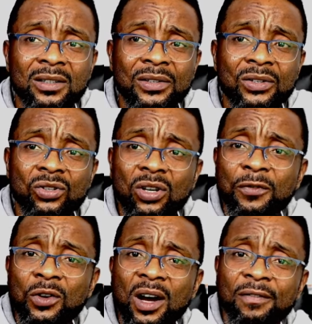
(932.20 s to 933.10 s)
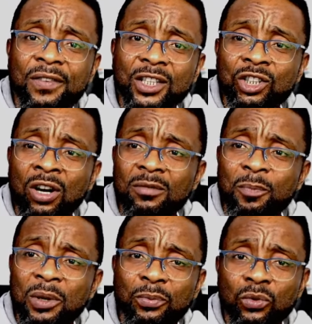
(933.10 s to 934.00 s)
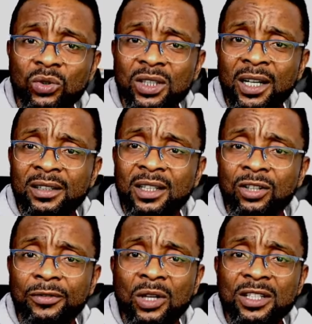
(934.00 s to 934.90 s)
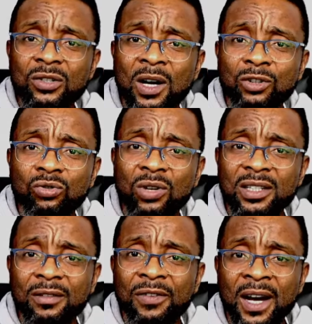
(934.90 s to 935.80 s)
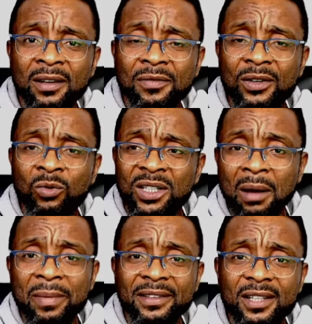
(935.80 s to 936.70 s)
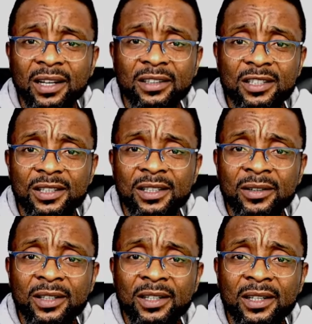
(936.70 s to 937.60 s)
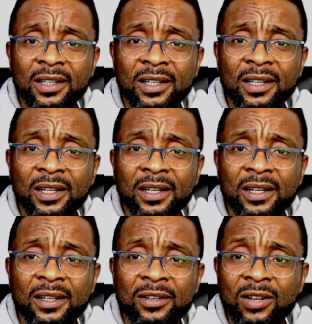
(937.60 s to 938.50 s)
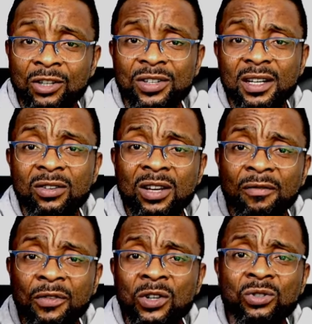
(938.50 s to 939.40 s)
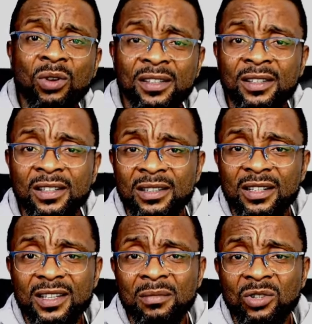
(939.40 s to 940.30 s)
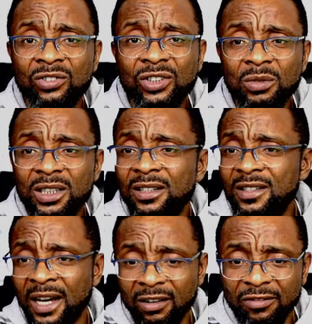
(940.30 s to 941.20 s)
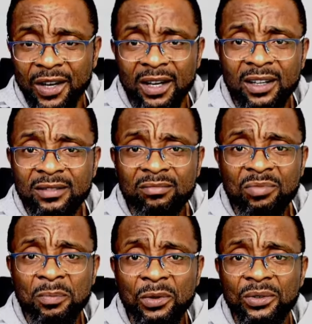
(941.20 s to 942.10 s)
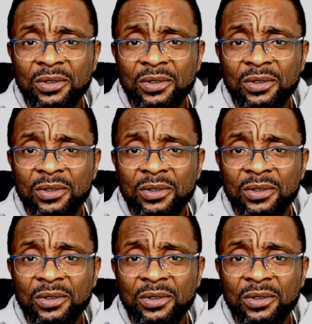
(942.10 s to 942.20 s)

So if you have young people at the age of 21 to 25 with that mentality, are you still looking forward to exist in the same country with this kind of people?